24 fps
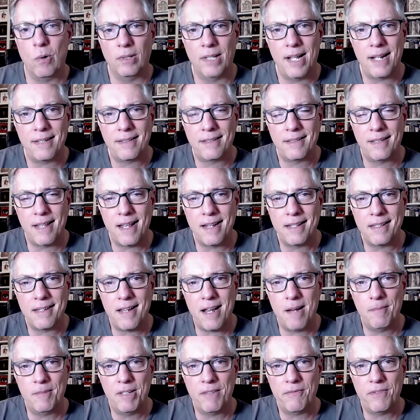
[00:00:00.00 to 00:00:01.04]
Lots, a lot of
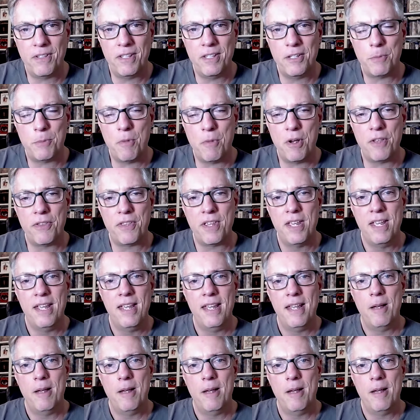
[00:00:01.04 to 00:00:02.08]
time left in this month,
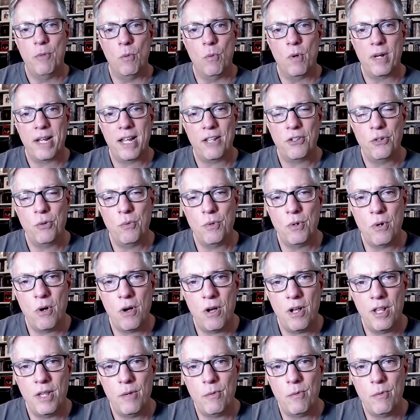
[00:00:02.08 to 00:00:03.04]
but we'll get to it all,